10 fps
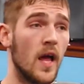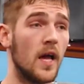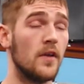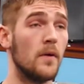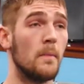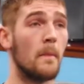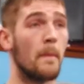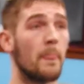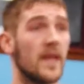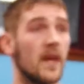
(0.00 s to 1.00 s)
And um,
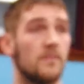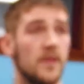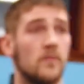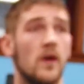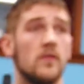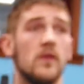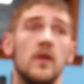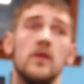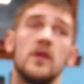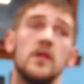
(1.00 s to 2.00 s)
yeah, I've been I,
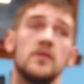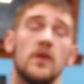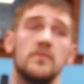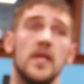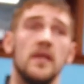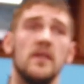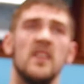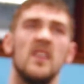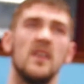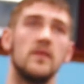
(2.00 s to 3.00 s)
I looking at the top ten,
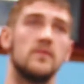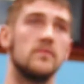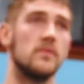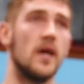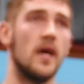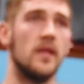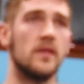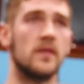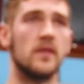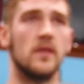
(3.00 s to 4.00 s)

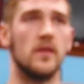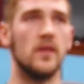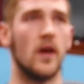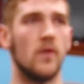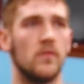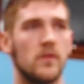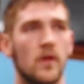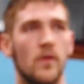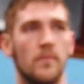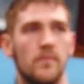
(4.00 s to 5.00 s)
and you know,
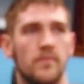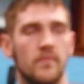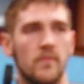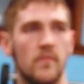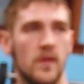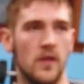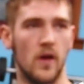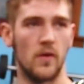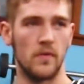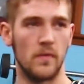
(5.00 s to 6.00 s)
no one you
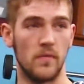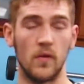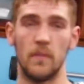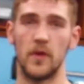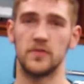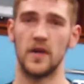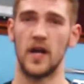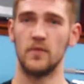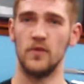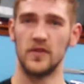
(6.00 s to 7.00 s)
know, no one blows me
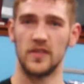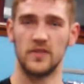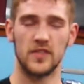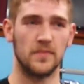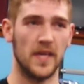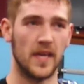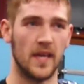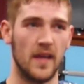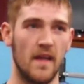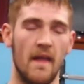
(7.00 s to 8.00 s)
out of the water, so to speak.
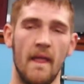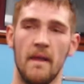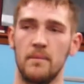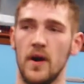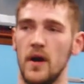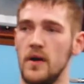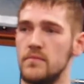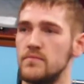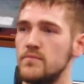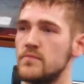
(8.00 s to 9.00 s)
But
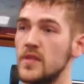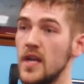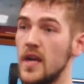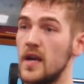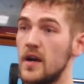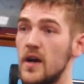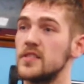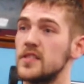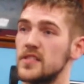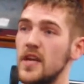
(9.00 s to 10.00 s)
um, yeah,
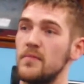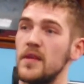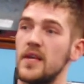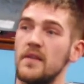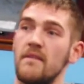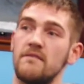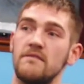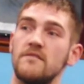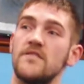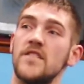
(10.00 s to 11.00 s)
Isaac Chamberlain,